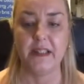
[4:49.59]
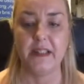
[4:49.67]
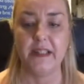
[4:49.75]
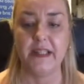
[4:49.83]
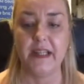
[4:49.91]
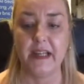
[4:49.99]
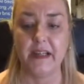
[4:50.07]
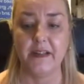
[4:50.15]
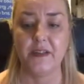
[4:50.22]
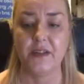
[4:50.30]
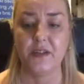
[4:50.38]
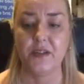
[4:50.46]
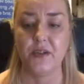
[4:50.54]
in the
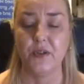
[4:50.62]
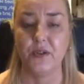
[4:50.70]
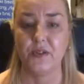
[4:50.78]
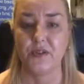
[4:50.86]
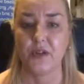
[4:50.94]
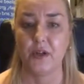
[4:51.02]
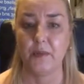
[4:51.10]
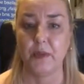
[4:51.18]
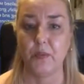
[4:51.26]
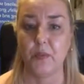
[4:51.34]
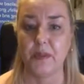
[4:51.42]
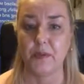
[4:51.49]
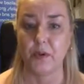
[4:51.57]
end to determine
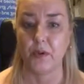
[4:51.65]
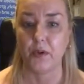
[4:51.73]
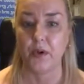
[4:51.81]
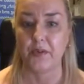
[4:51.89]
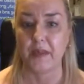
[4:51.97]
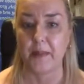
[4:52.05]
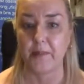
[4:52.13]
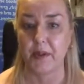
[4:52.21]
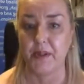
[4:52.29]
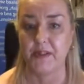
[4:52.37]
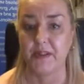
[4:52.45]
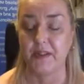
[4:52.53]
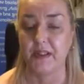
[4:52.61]
whether or not that
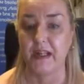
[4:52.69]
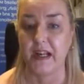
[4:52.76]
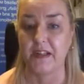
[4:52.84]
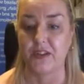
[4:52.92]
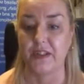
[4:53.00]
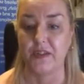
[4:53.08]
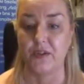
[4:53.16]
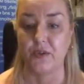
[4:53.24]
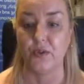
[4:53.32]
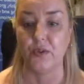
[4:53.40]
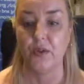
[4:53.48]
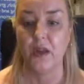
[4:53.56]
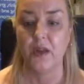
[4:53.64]
person can actually do